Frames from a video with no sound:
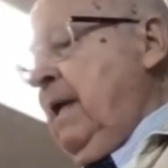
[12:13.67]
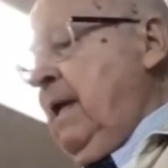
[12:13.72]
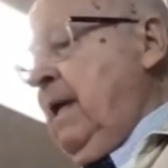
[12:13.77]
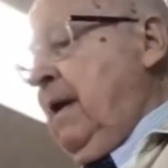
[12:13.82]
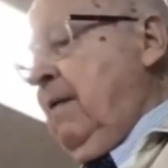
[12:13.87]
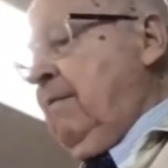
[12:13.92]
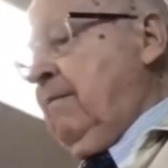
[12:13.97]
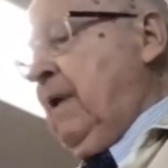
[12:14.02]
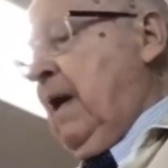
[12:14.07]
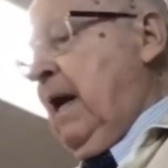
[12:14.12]

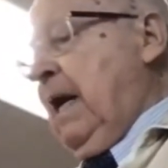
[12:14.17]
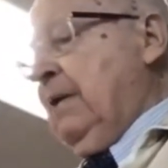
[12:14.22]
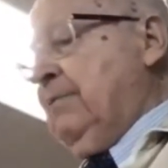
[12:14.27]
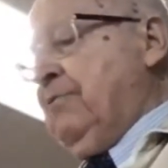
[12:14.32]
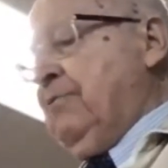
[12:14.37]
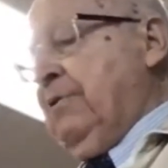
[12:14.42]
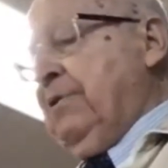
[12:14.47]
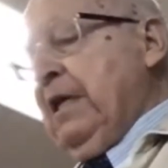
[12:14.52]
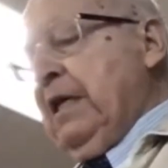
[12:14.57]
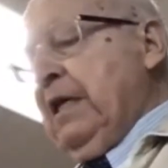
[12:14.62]
of
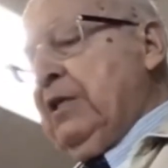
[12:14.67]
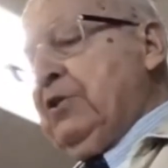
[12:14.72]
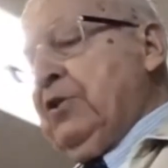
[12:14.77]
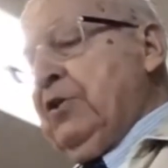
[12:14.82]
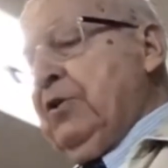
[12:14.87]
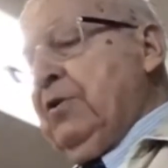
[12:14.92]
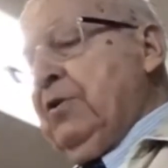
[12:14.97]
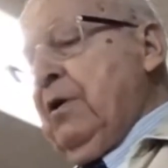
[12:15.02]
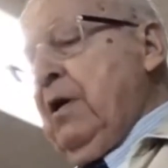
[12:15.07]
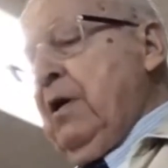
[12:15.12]

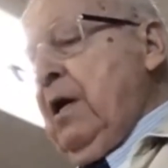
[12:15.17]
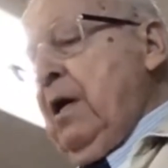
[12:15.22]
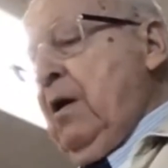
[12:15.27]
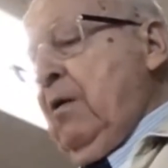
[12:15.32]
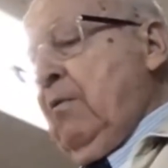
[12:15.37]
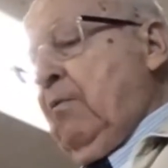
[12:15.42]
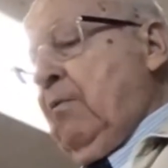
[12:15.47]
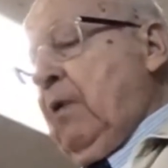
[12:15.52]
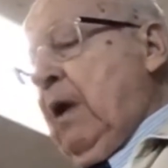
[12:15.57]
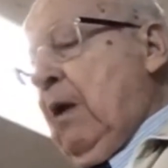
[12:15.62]
contradiction
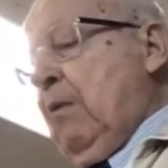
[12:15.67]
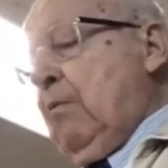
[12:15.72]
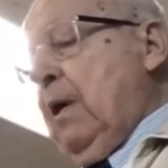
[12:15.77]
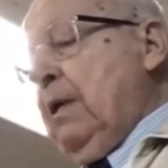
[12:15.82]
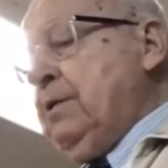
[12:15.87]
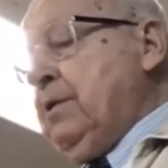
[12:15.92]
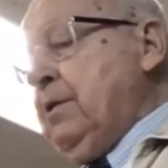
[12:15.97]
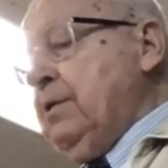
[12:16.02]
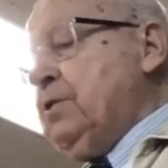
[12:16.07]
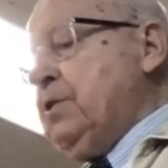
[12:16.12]
where I
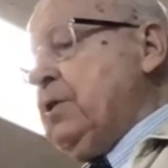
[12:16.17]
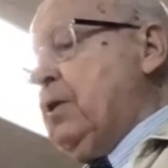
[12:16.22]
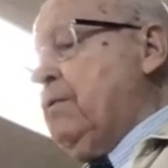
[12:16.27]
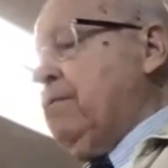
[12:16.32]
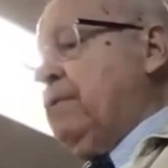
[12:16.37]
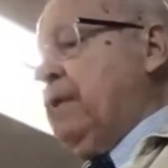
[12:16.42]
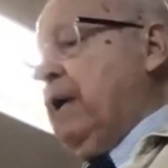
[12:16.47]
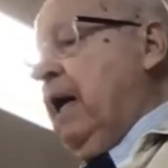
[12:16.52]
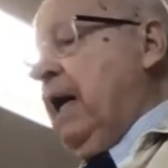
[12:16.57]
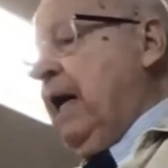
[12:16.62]
want to
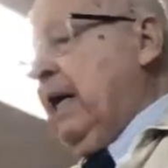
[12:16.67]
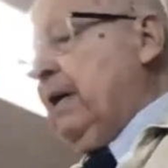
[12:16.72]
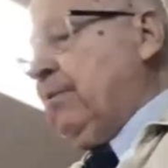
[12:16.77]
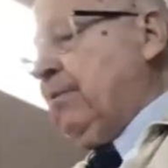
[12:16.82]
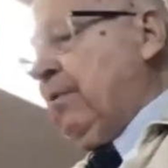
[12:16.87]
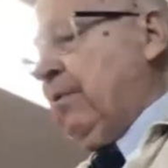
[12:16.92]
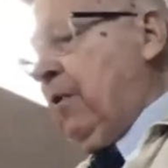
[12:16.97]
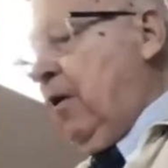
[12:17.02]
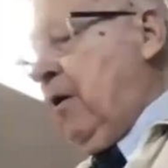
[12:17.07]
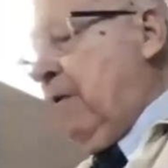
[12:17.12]
serve God
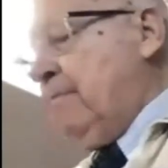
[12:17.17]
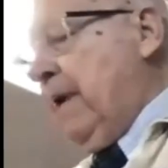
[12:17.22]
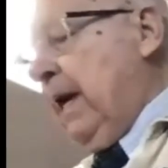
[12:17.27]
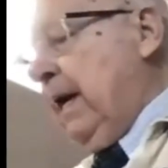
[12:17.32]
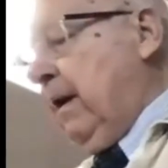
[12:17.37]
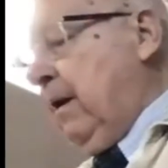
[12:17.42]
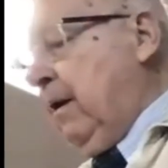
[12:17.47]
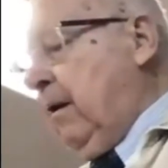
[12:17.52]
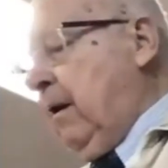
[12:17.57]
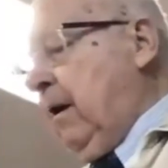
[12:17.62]
with all my
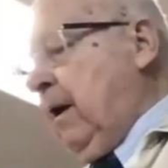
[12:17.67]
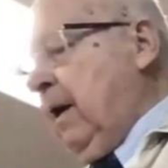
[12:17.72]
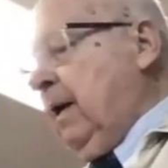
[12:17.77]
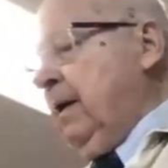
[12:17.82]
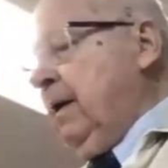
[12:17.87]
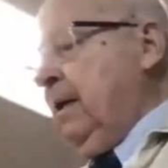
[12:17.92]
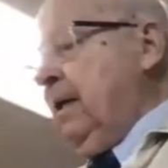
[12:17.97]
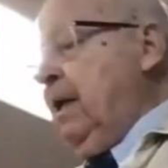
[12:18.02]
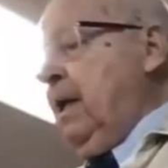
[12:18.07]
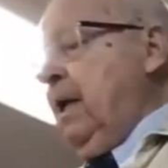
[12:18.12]

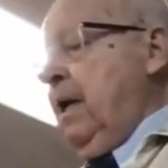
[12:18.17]
heart,